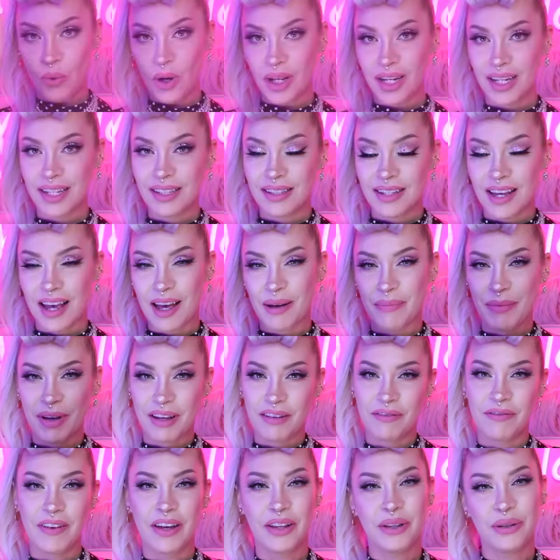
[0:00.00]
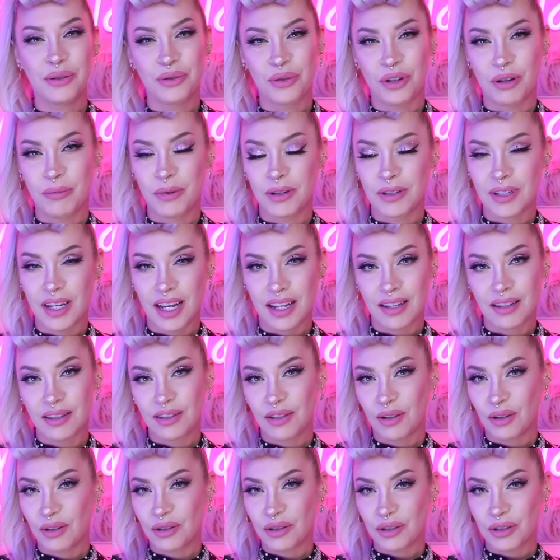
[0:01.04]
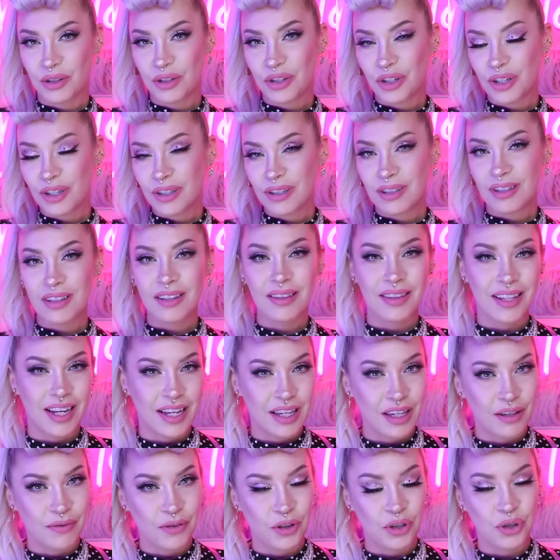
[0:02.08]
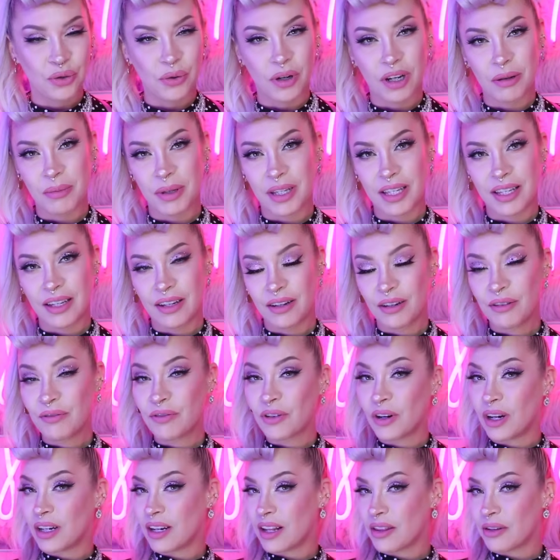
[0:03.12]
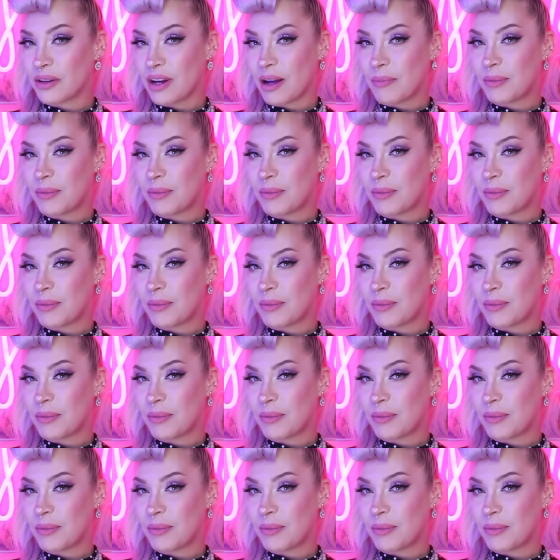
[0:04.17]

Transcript: What is up, my fellow dreamers and soul searchers? Thank you for joining me here for another